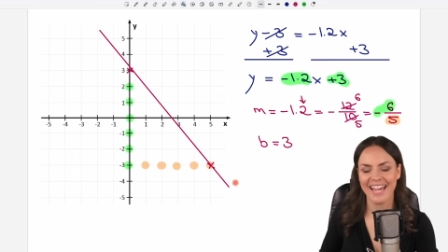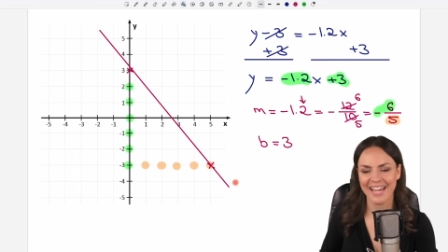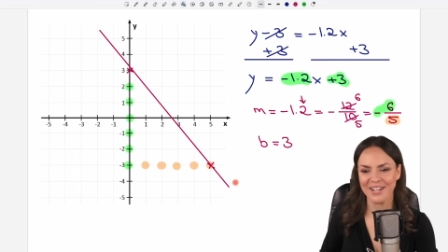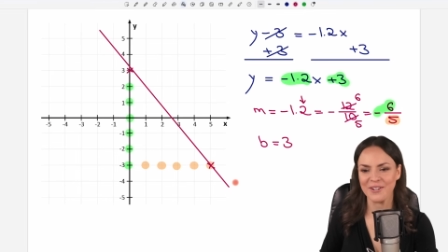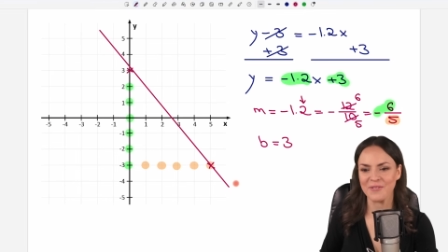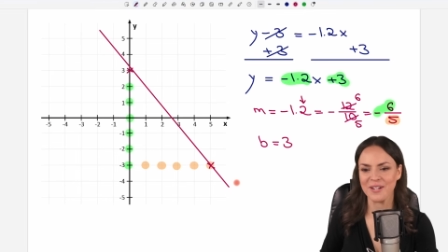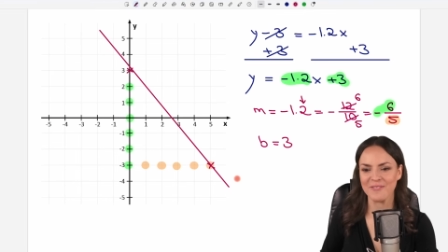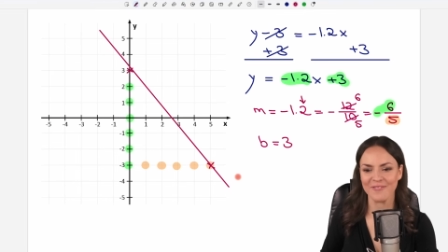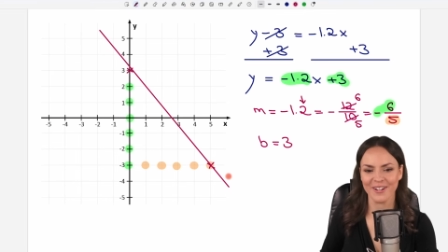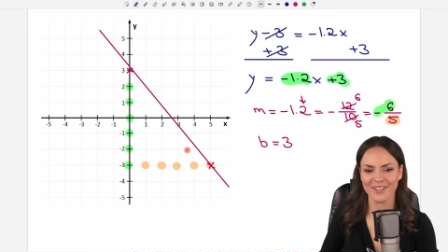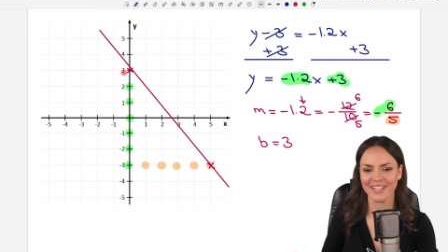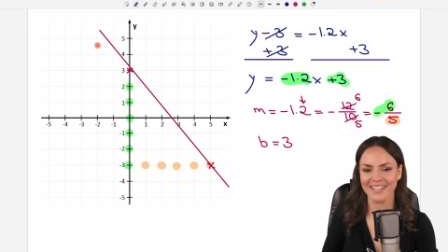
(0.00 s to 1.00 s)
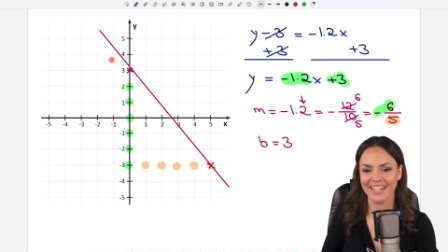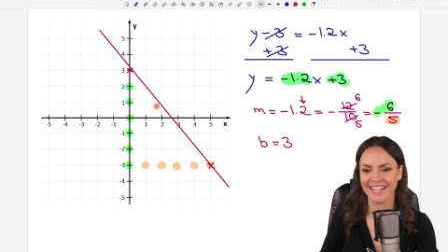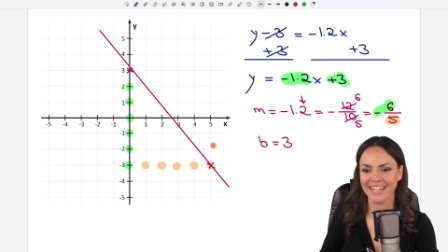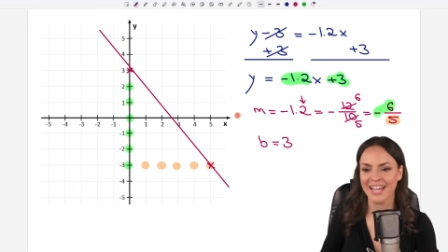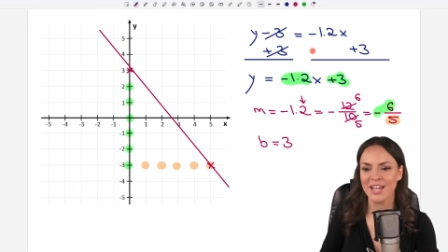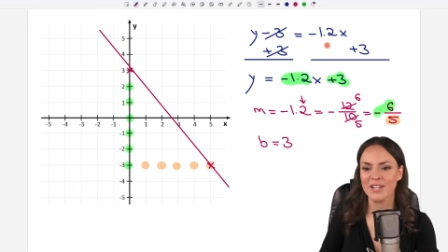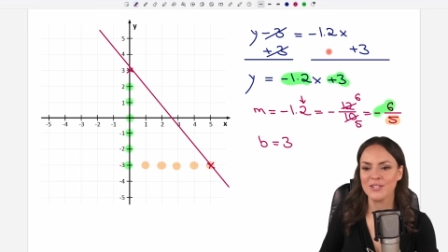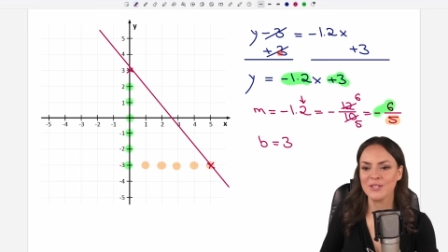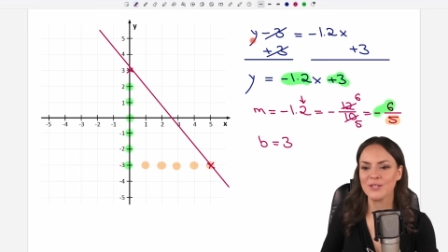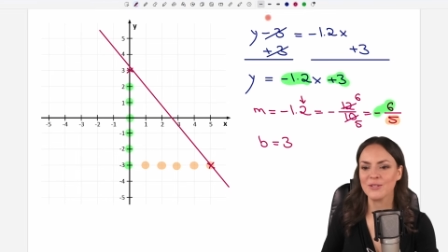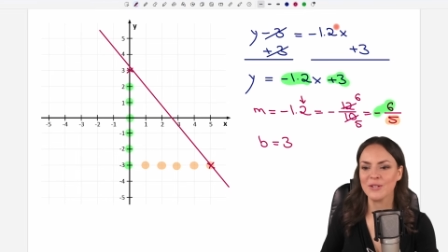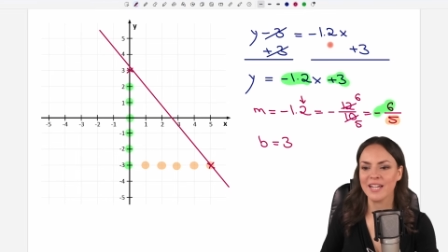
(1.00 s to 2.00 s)
And we found the line
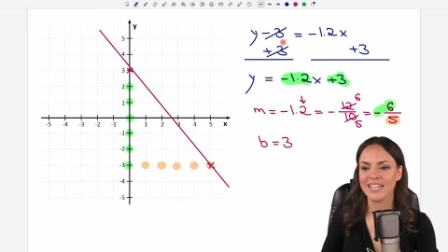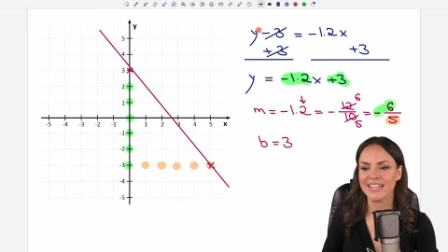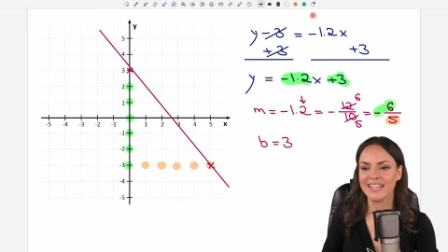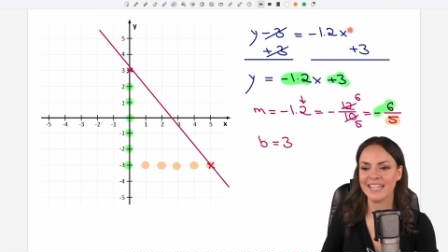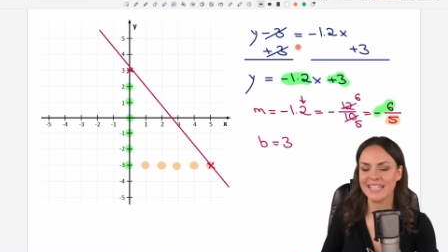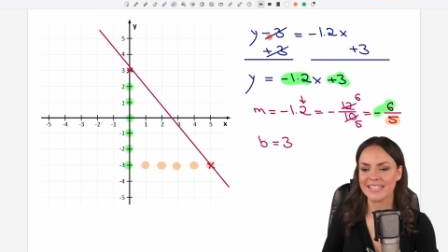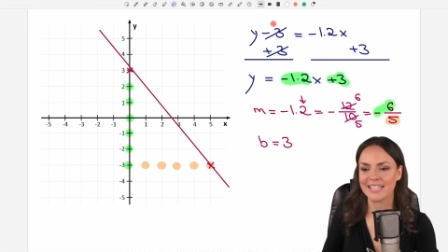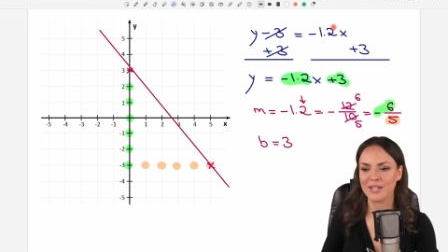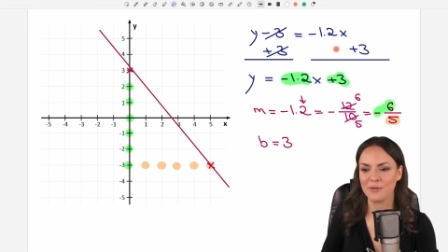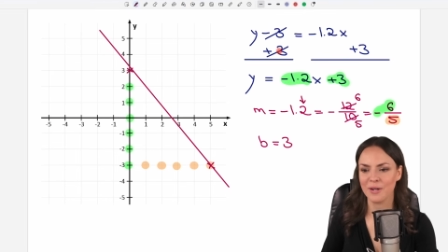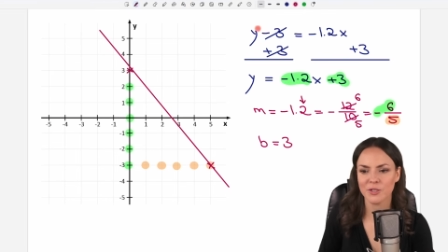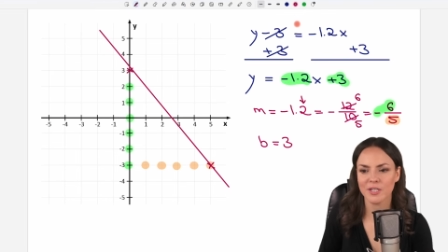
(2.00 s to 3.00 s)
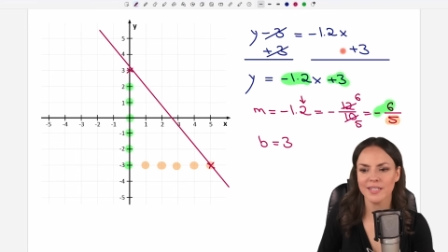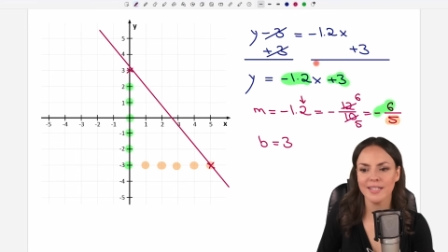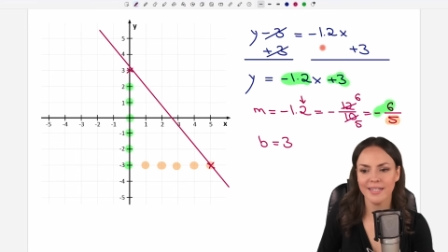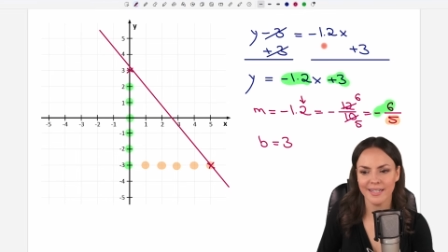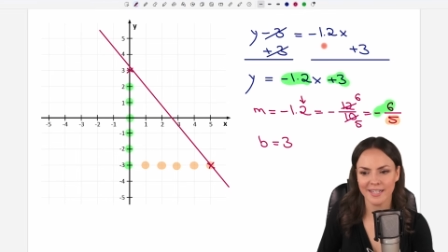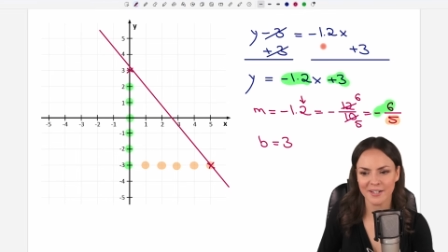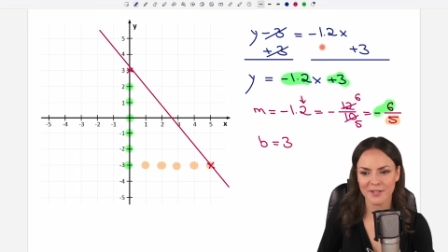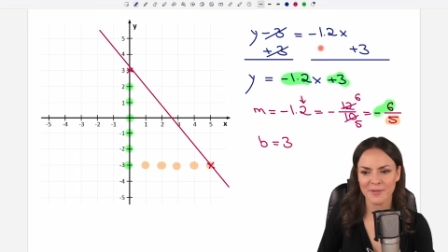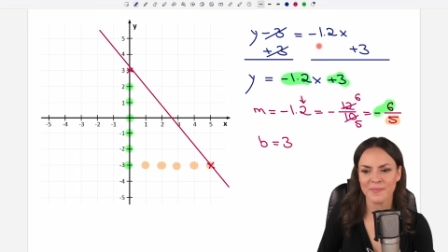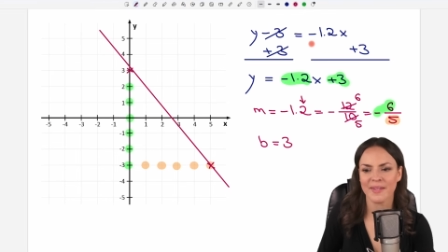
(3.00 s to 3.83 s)
to this equation here.